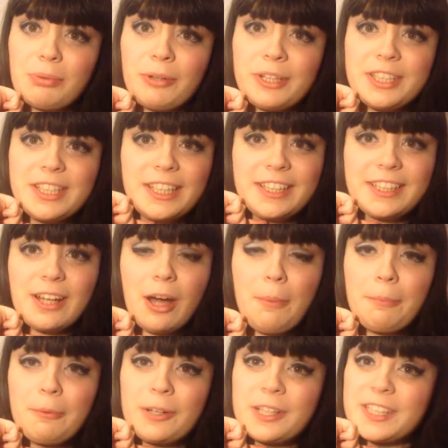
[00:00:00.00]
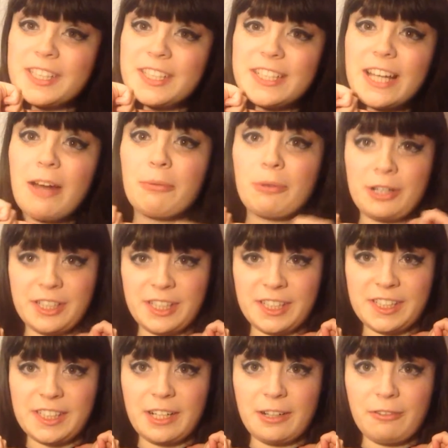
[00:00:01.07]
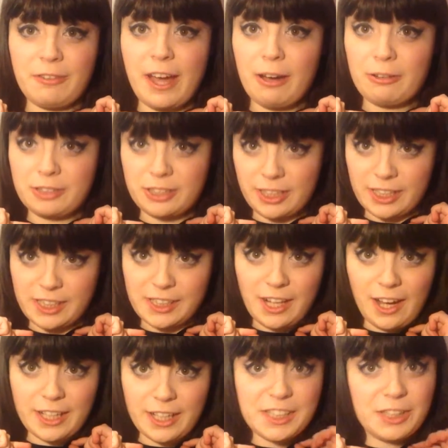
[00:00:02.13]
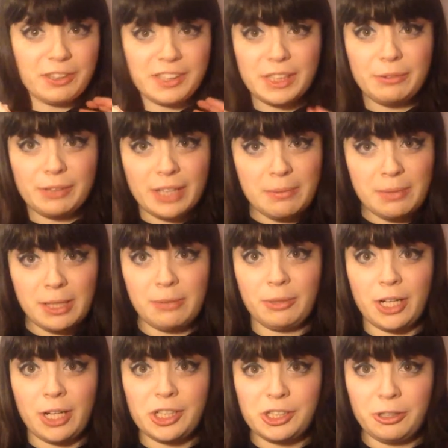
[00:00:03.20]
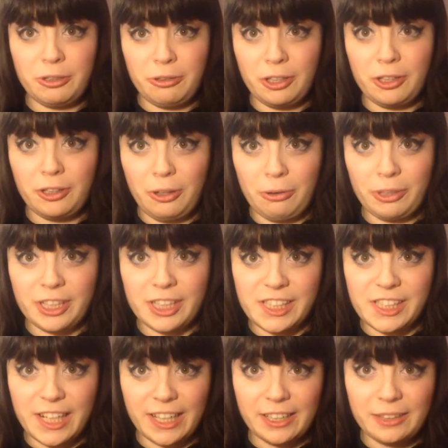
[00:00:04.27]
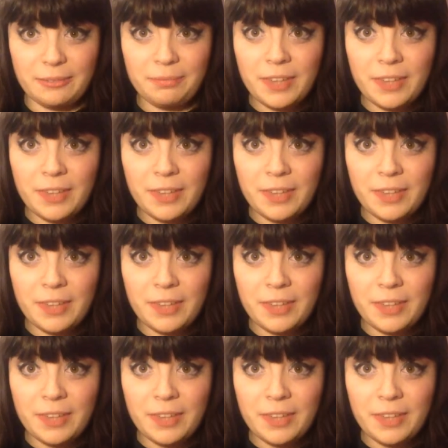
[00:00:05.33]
pointing upwards and downwards instead of out to the sides. You'll see what I mean when I show you the cloak in a second.